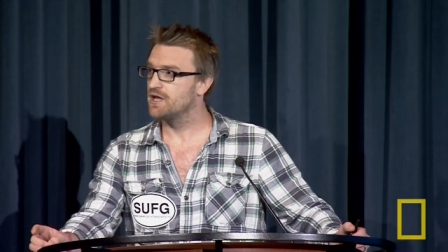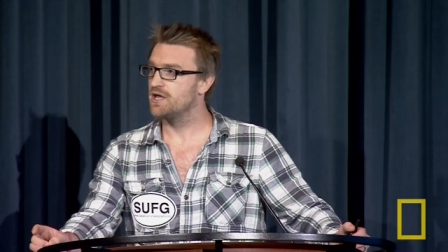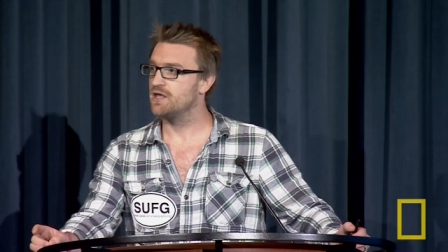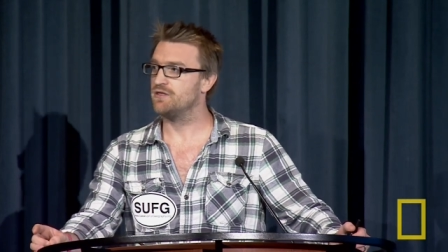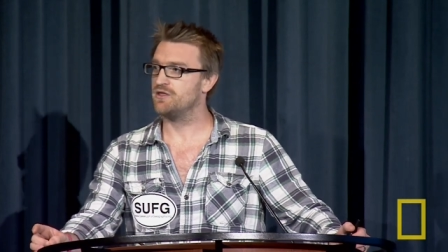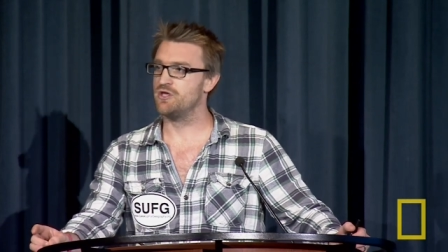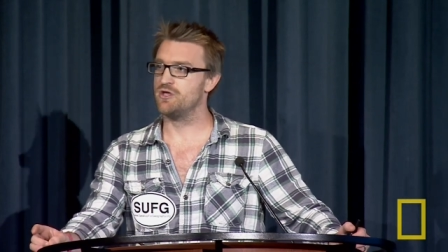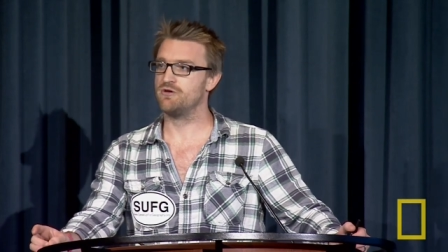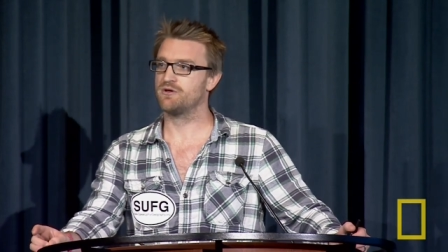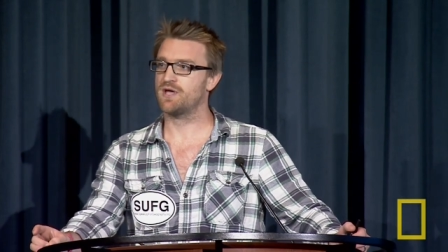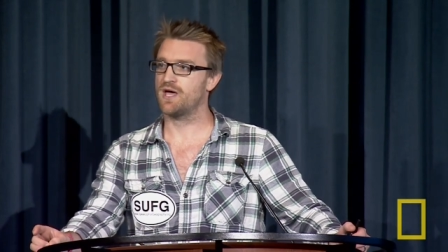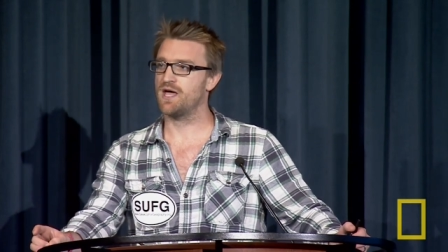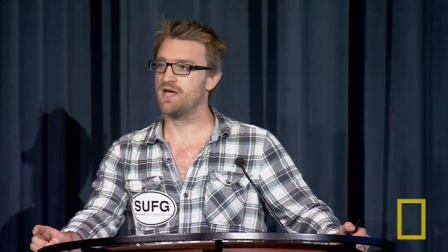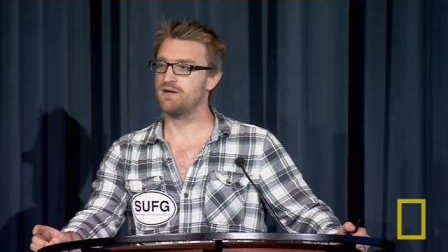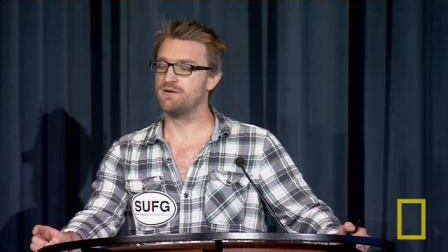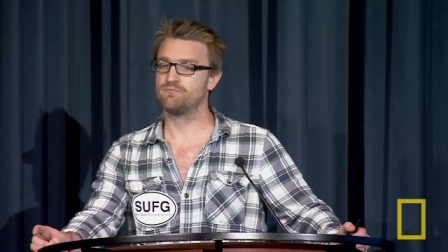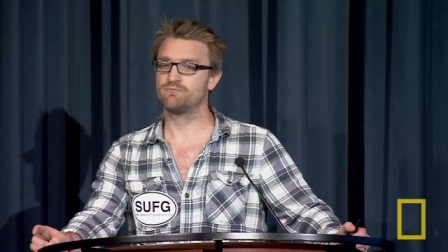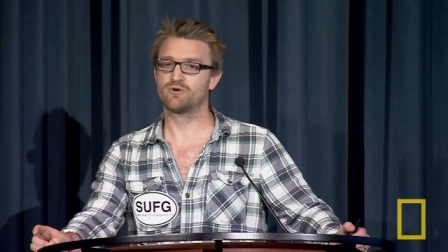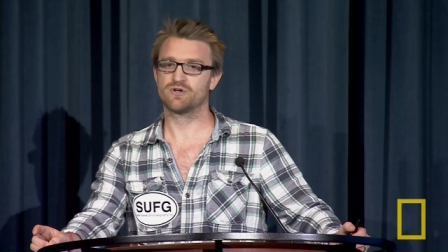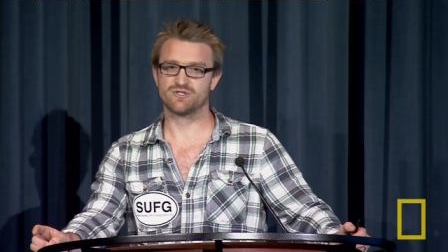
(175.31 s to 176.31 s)
in the
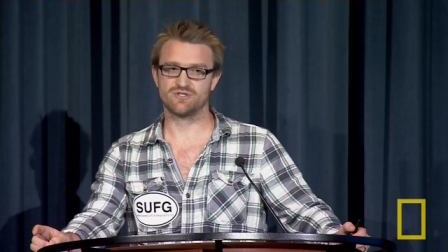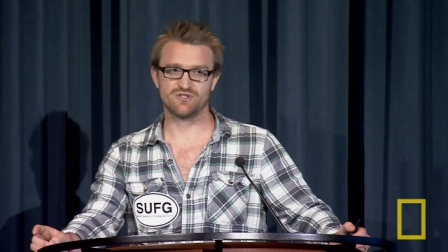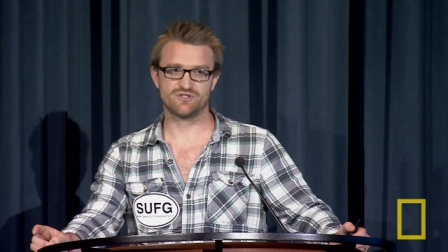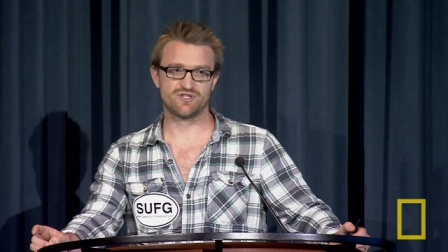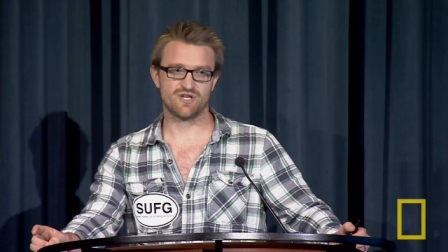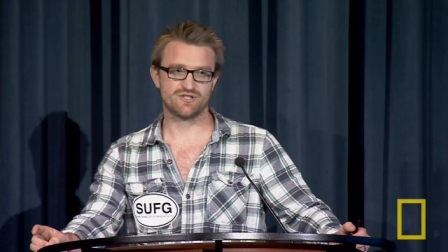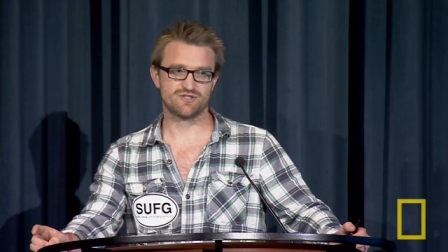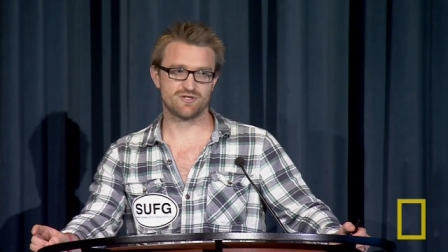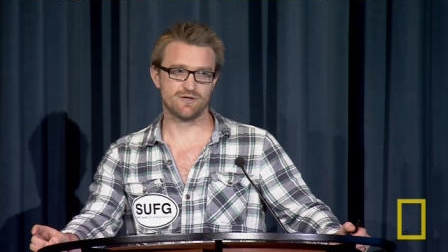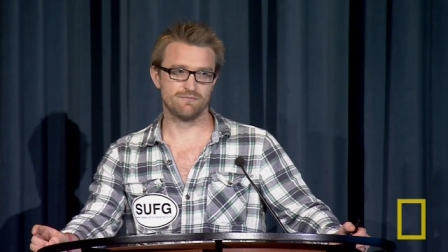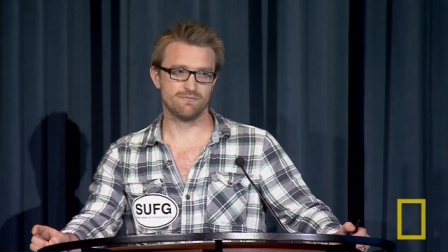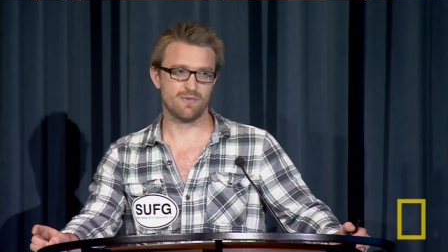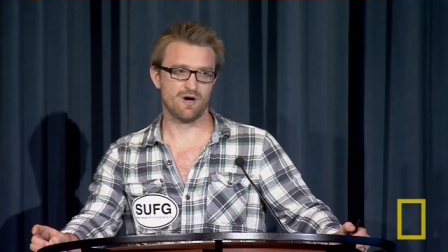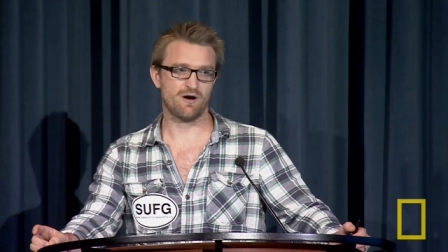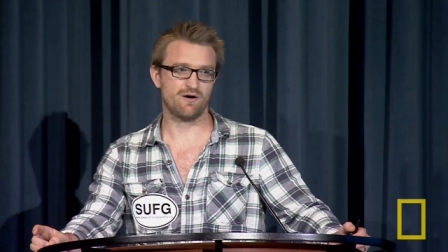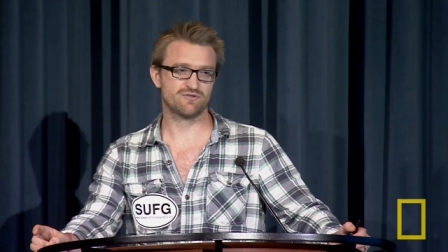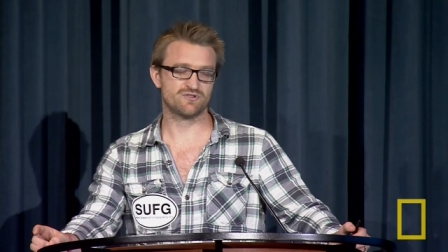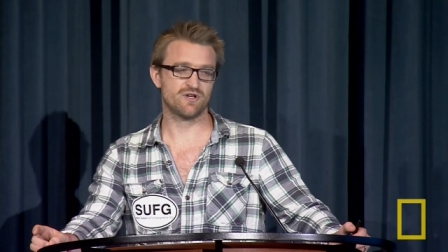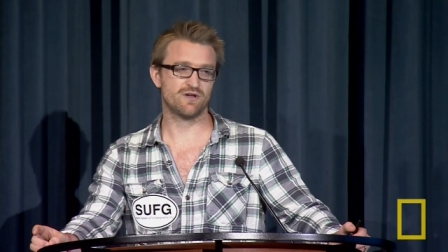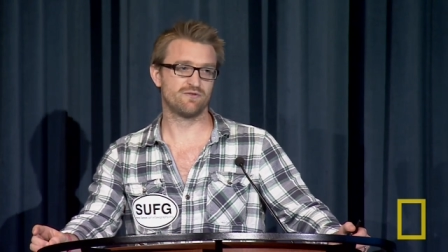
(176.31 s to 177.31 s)
UK prison system
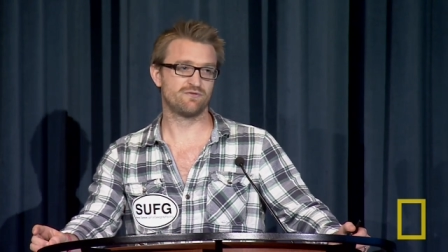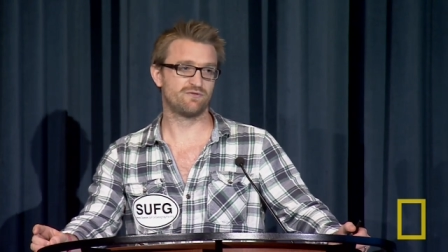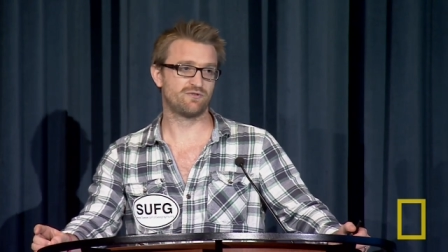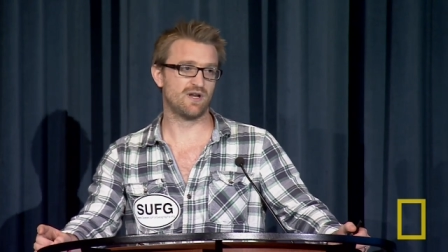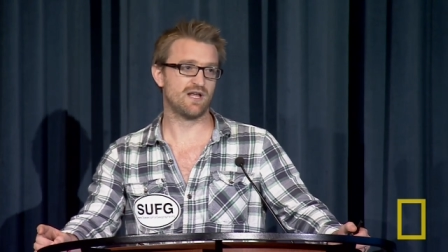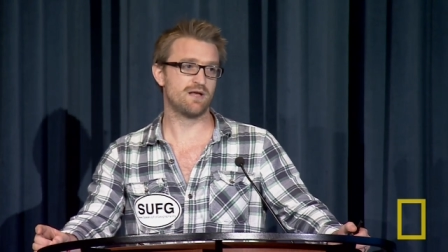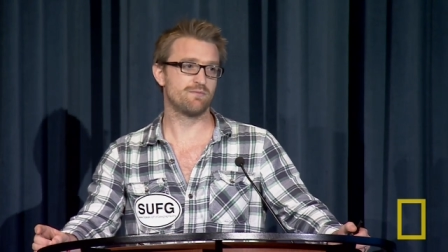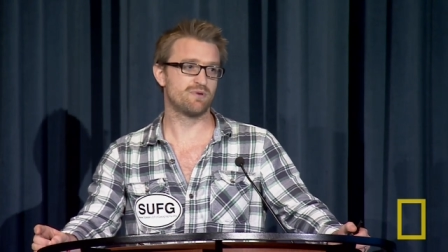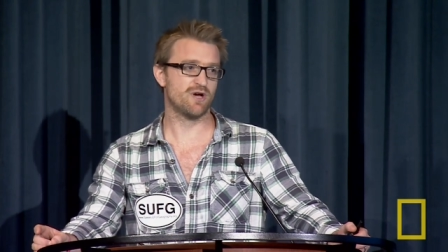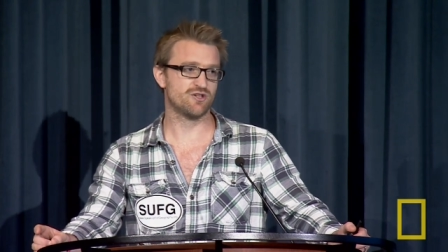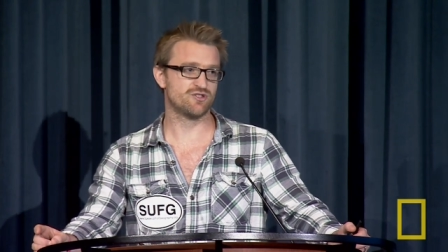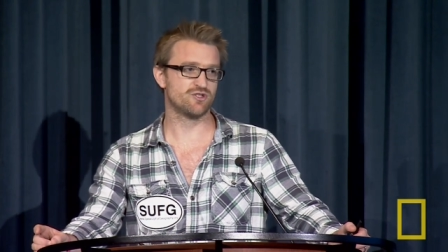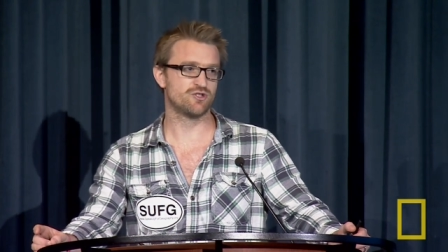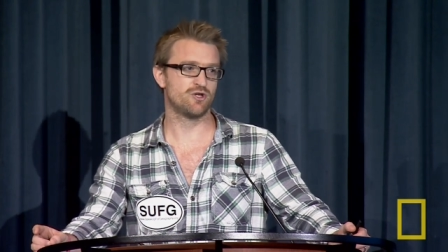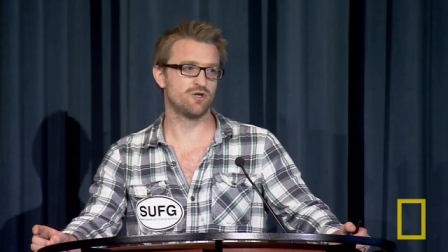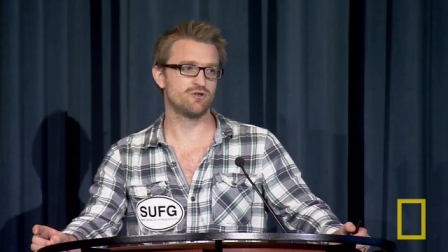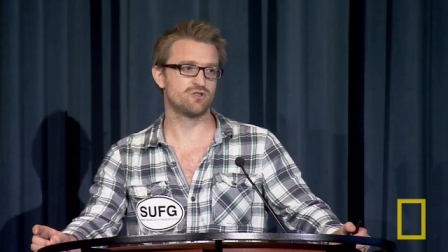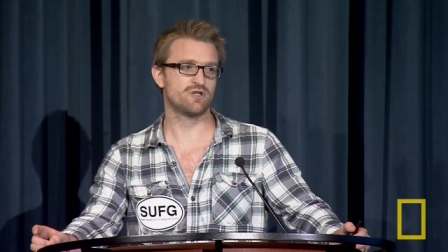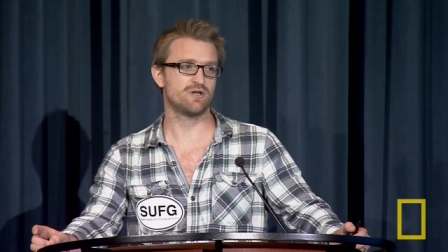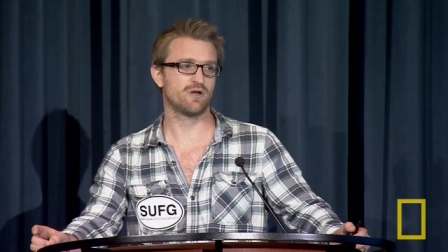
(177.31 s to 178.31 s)
after fleeing
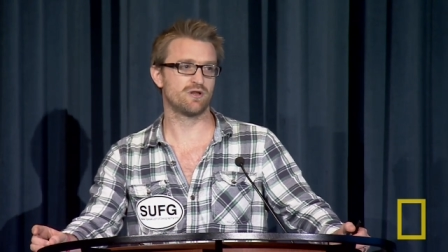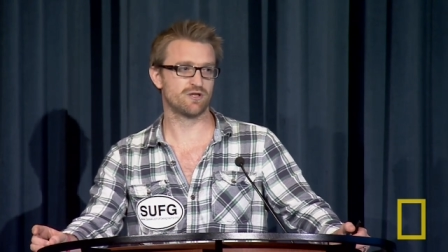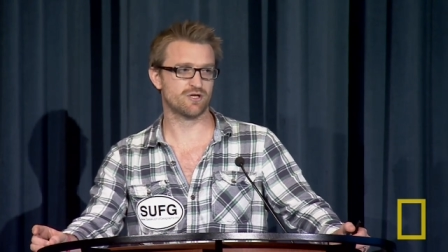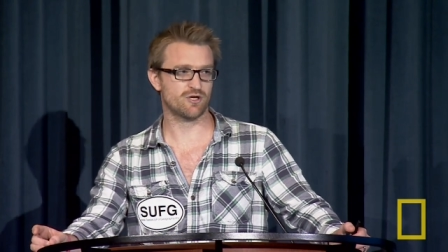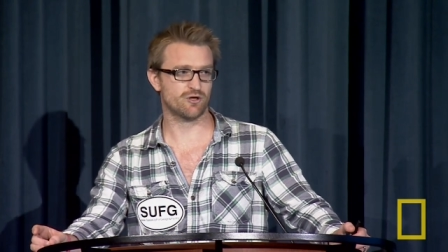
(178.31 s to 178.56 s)
persecution in other